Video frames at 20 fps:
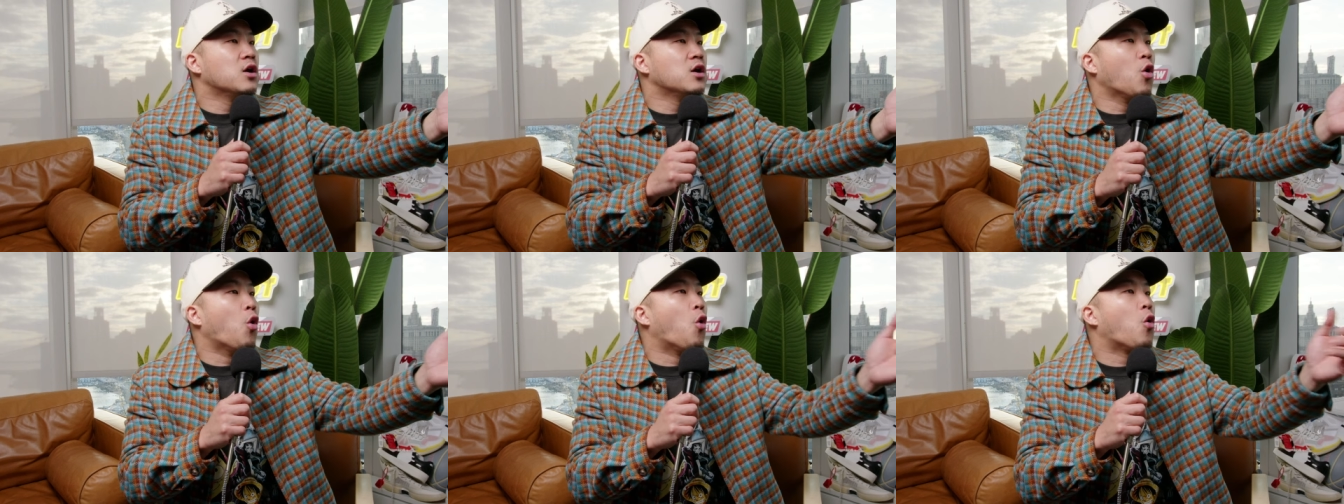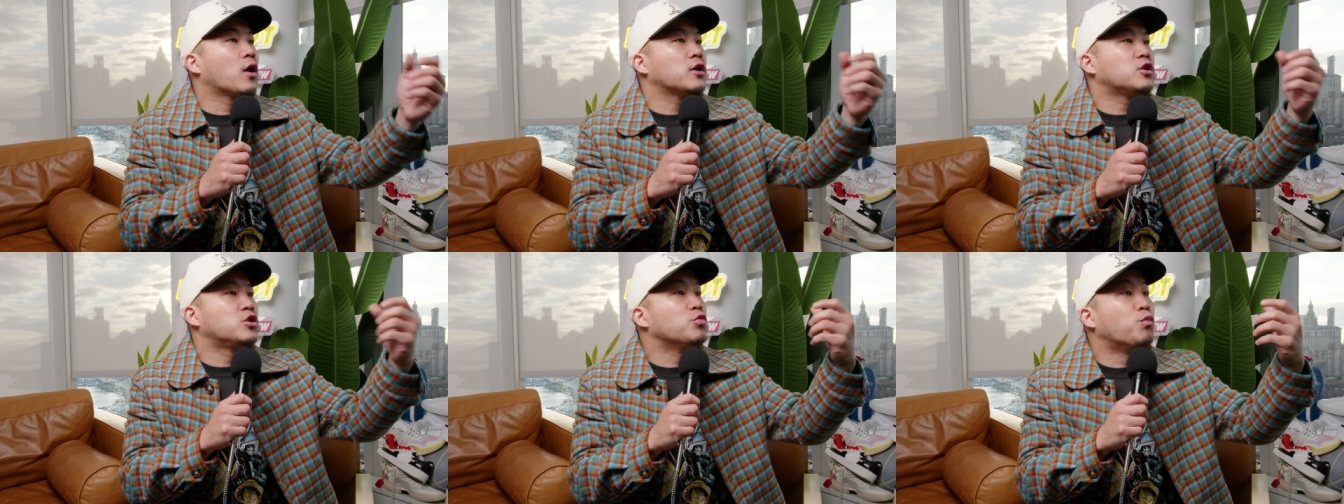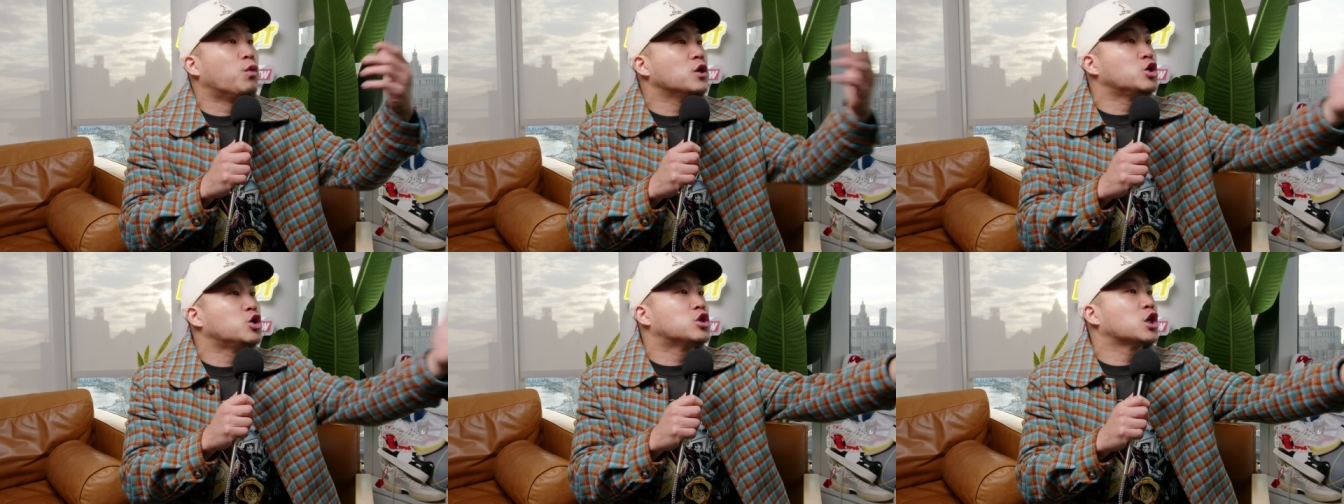Or
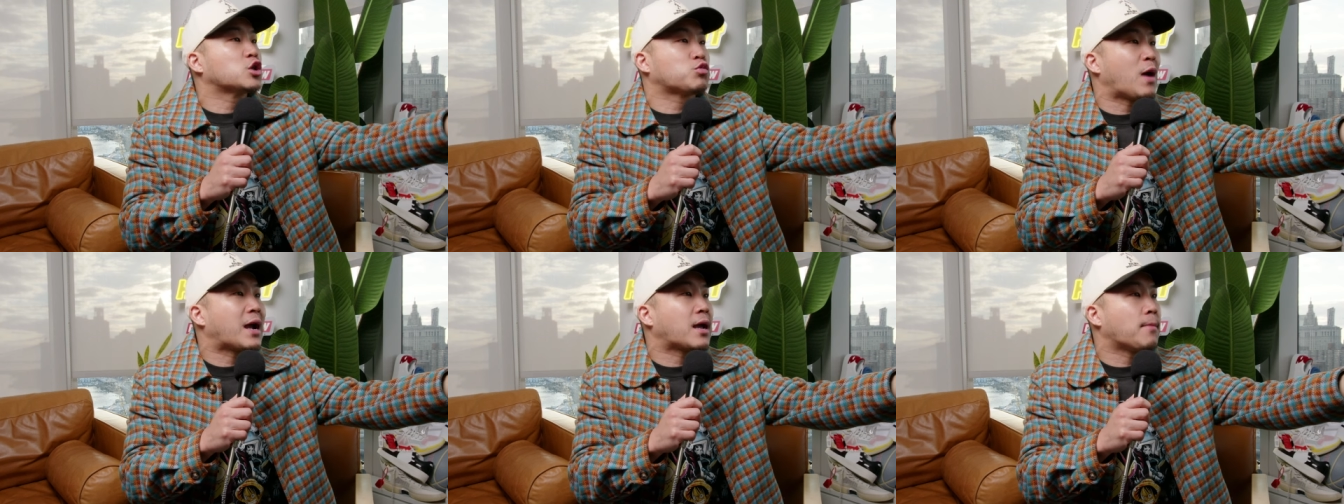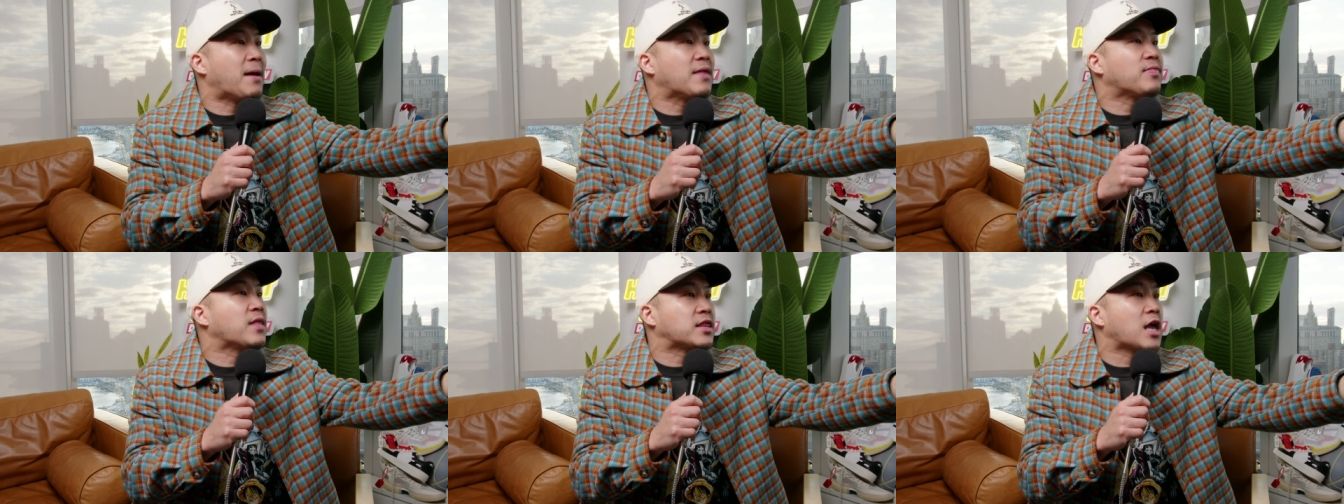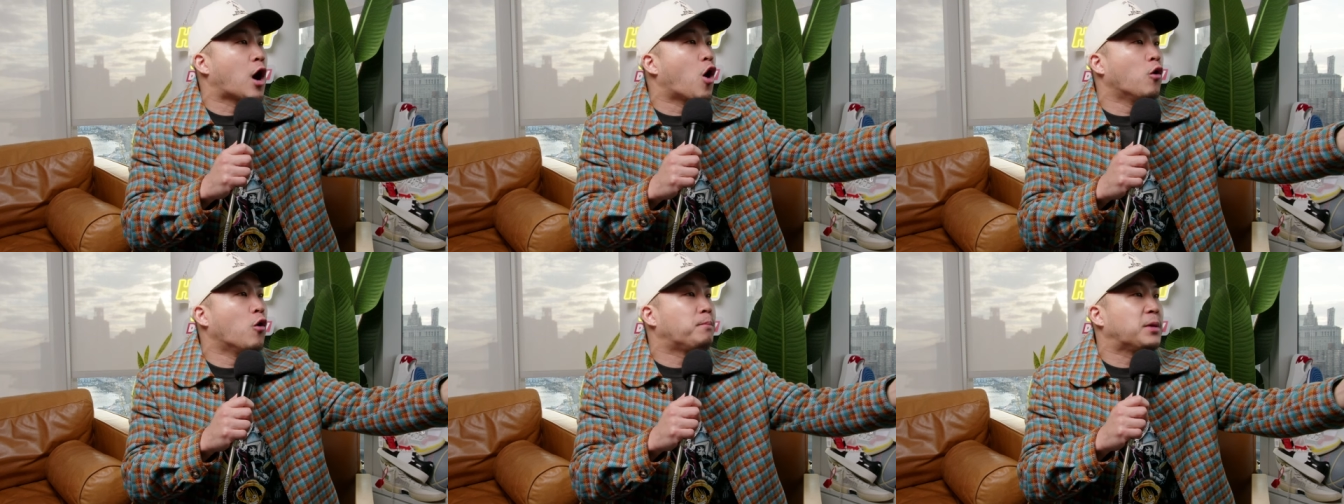would you just recommend that the
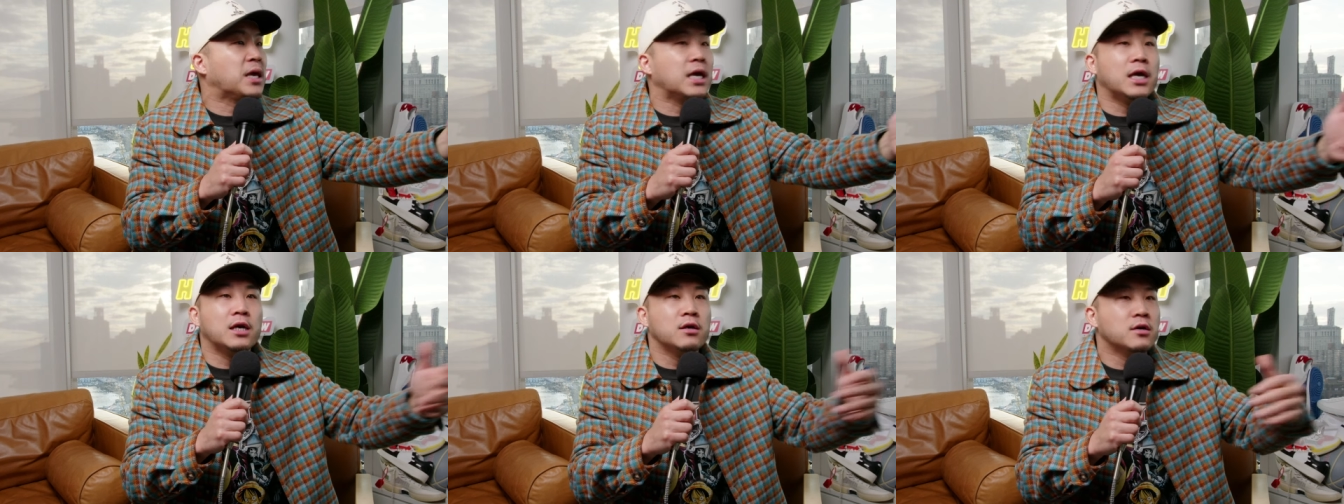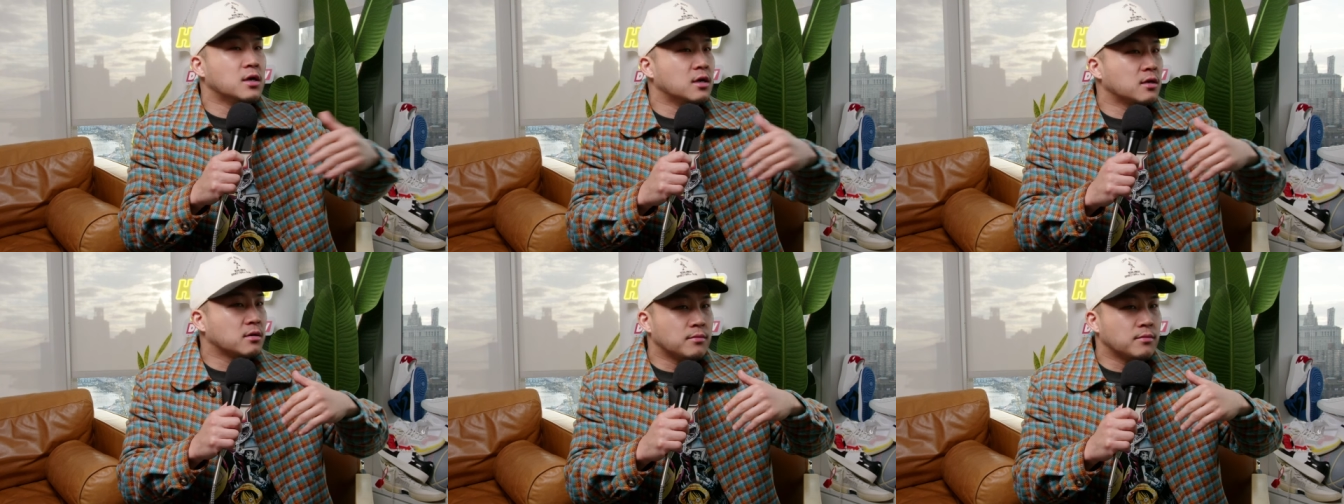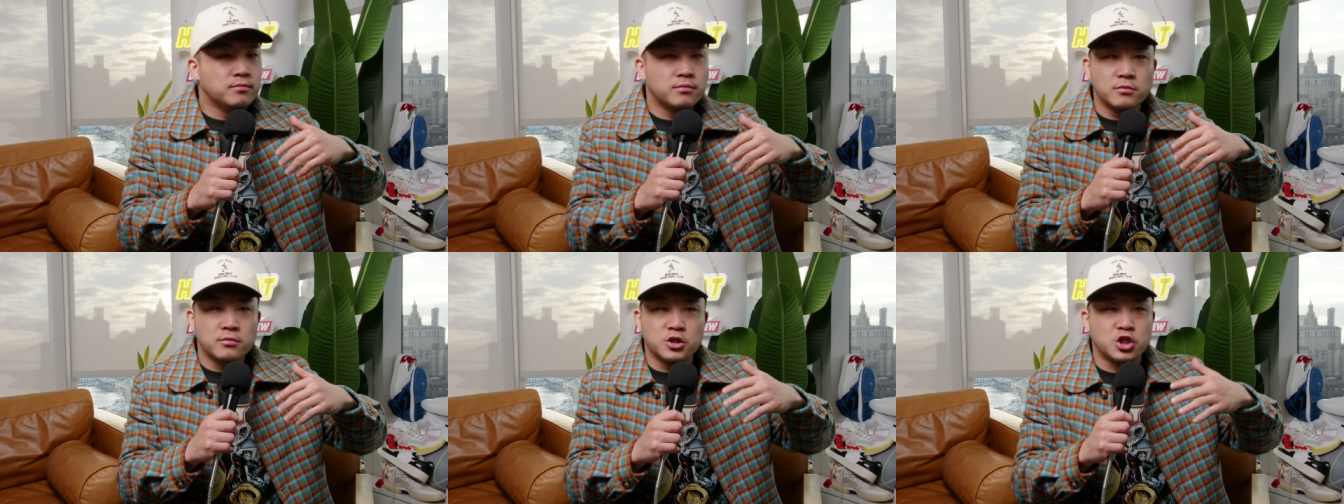OP
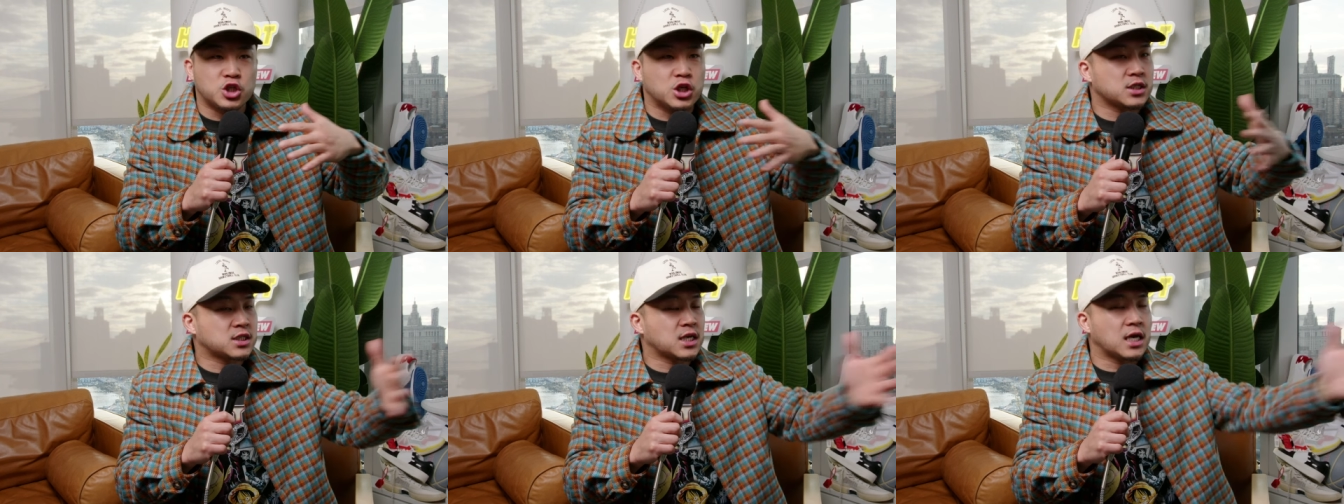just